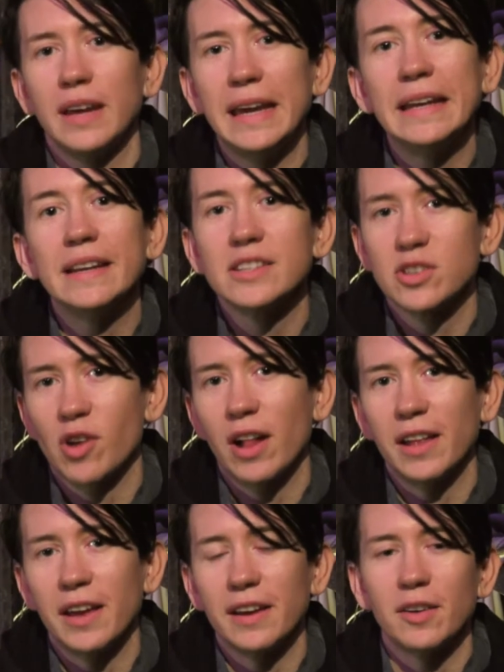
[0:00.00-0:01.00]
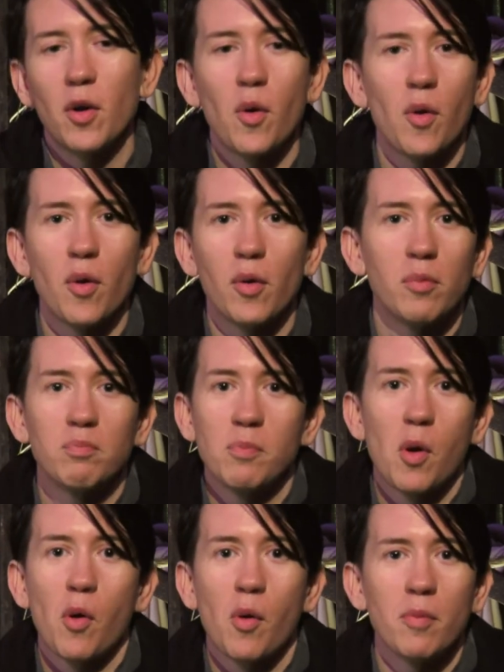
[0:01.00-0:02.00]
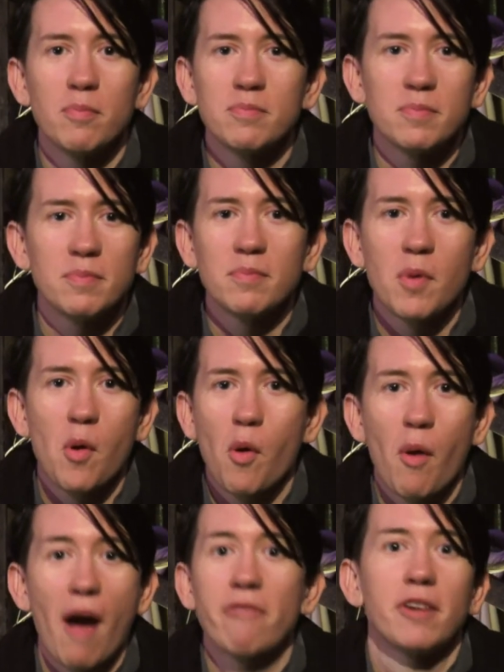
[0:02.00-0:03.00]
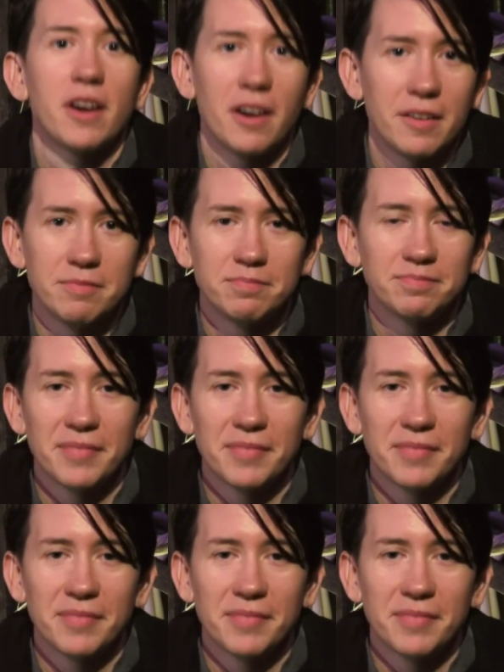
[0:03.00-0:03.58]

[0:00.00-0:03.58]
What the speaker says: in Australia or Africa.